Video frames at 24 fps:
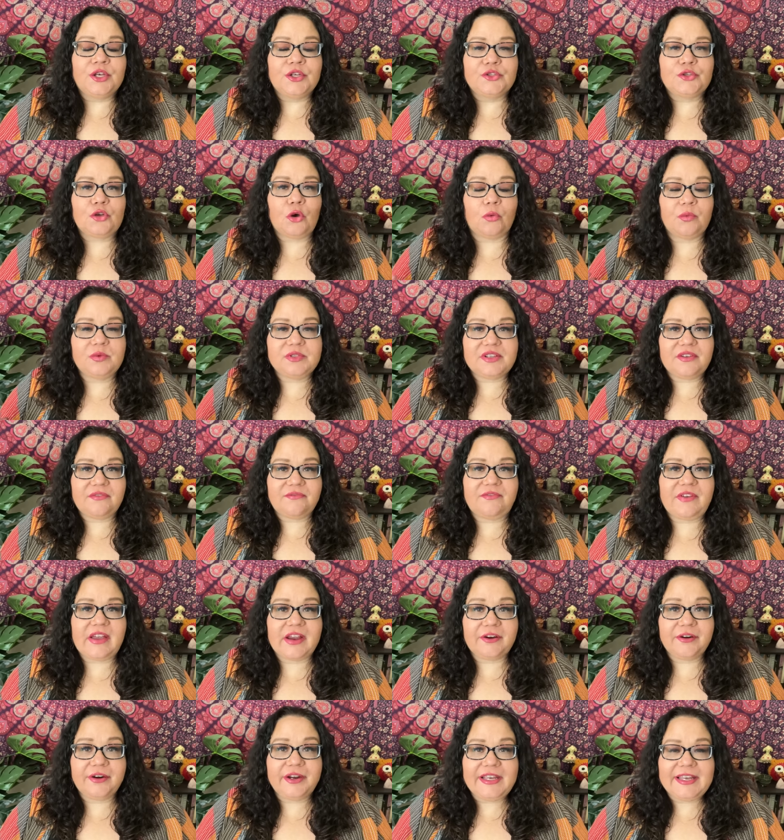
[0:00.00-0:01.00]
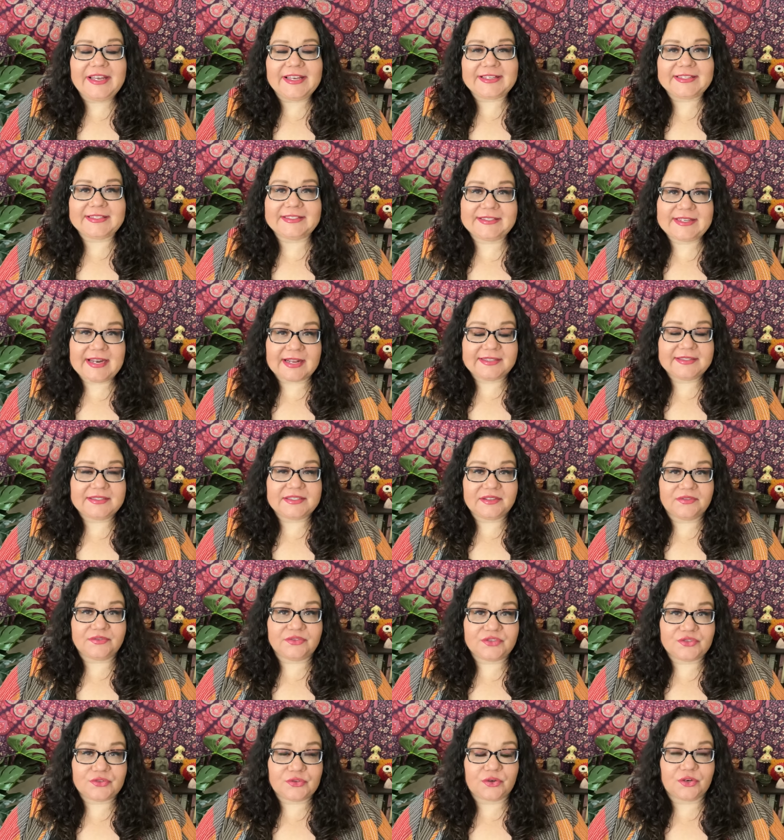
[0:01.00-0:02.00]
So it was a very extensive
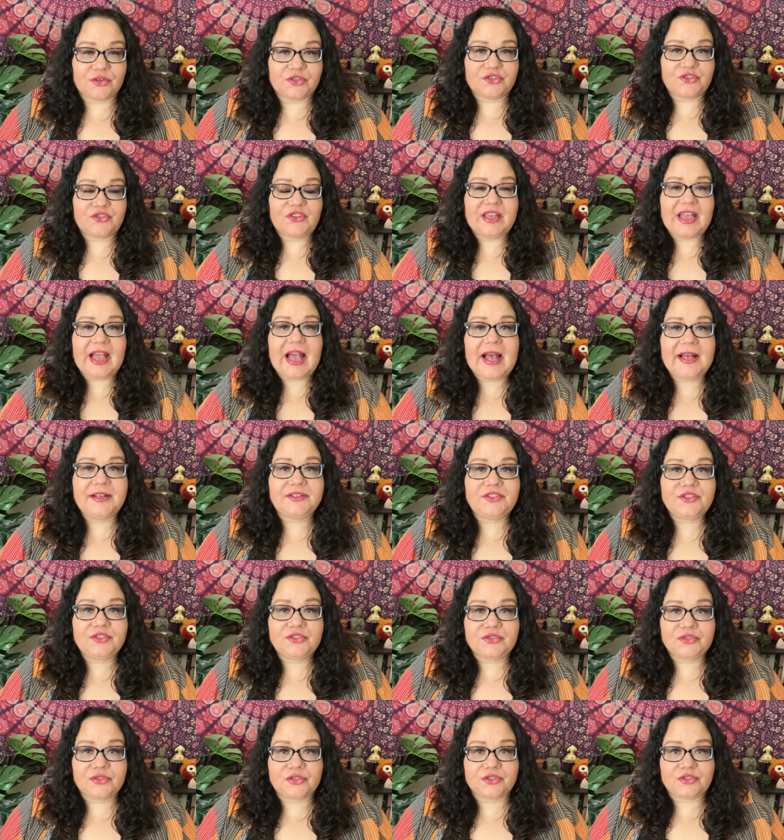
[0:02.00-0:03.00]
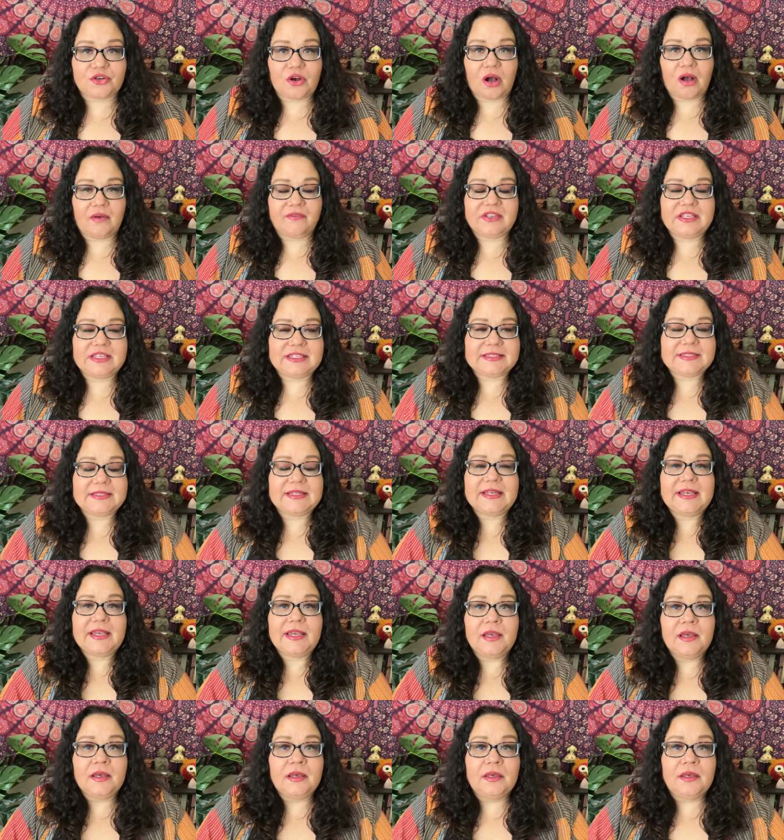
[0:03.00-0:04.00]
search. They had to search,
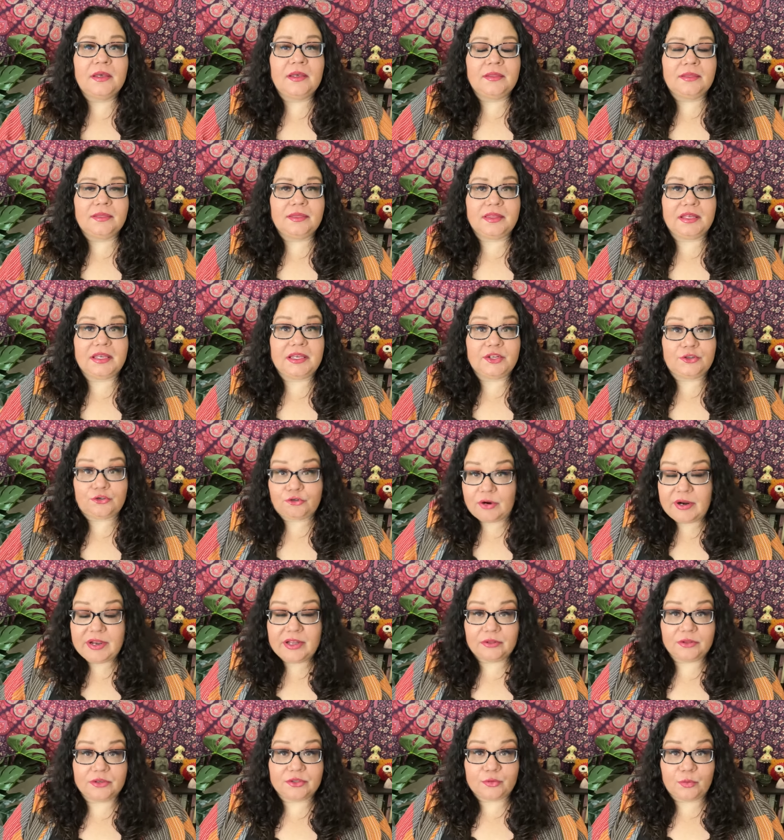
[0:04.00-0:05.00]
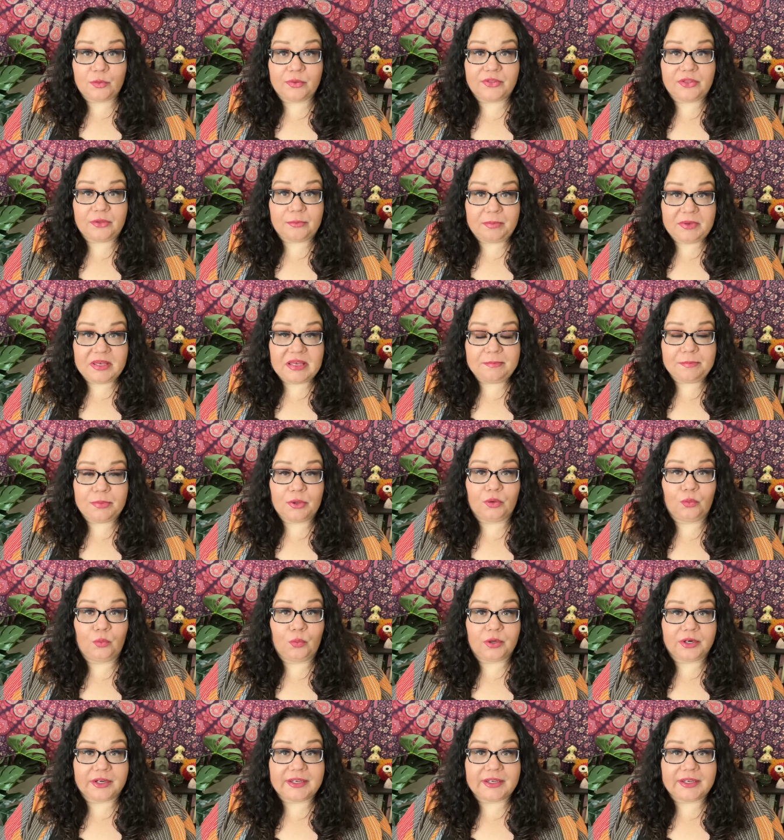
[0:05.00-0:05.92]
obviously, the trailers where the people were